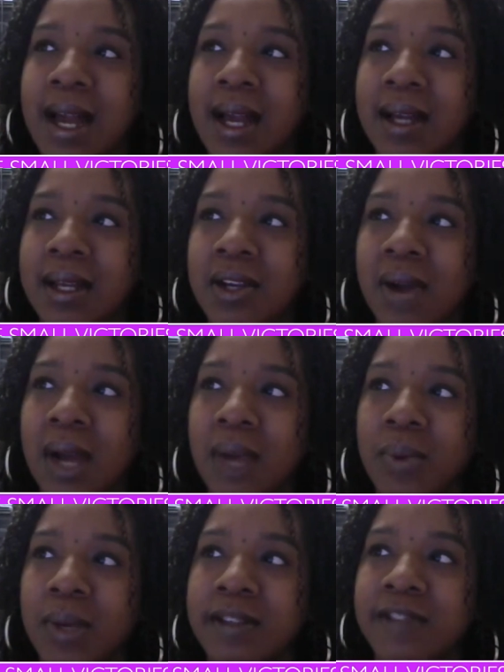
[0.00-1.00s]
here I
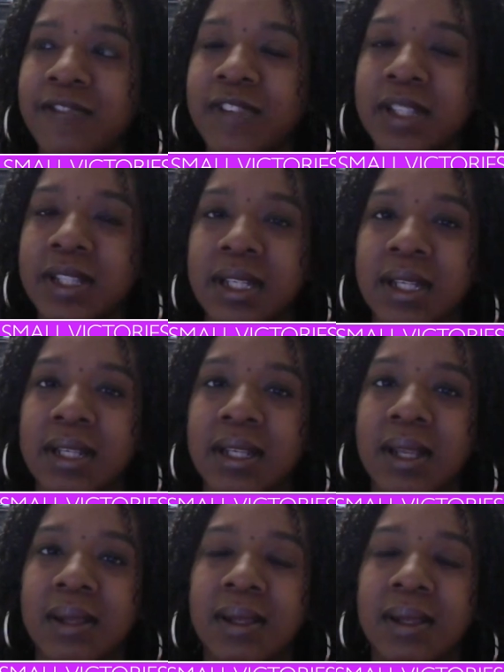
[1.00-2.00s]
was
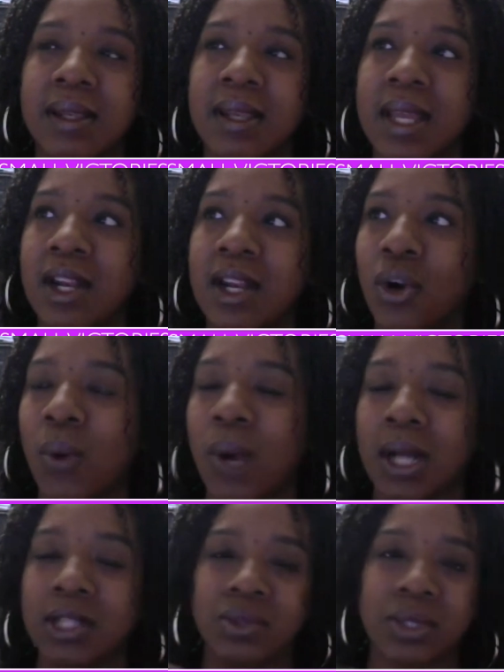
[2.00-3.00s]
feeling in a
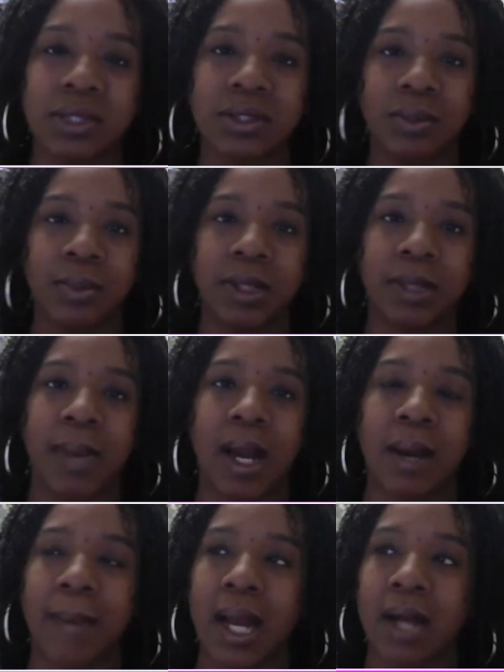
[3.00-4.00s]
quandary a little bit
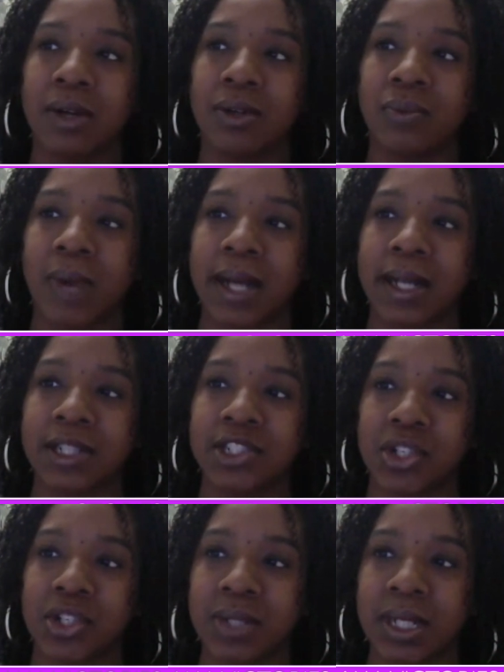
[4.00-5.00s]
about my own writing
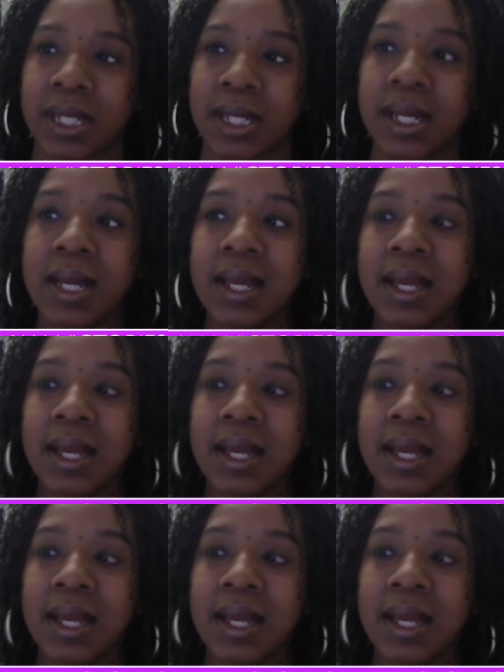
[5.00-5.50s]
journey.